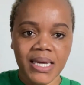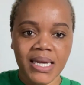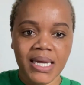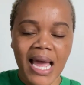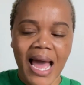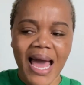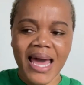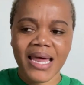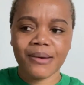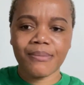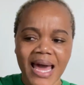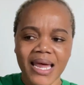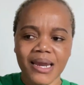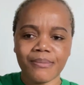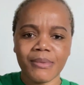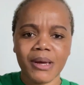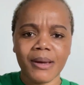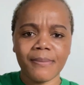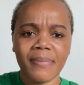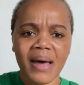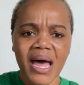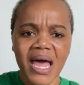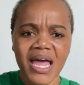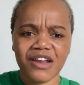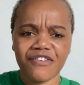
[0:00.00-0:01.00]
I
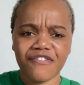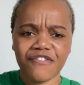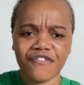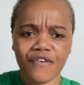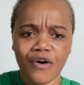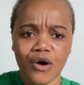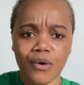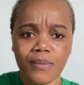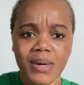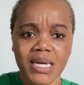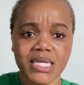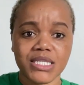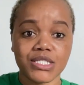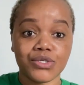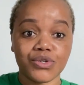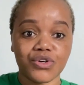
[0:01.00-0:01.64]
remember at 4 months,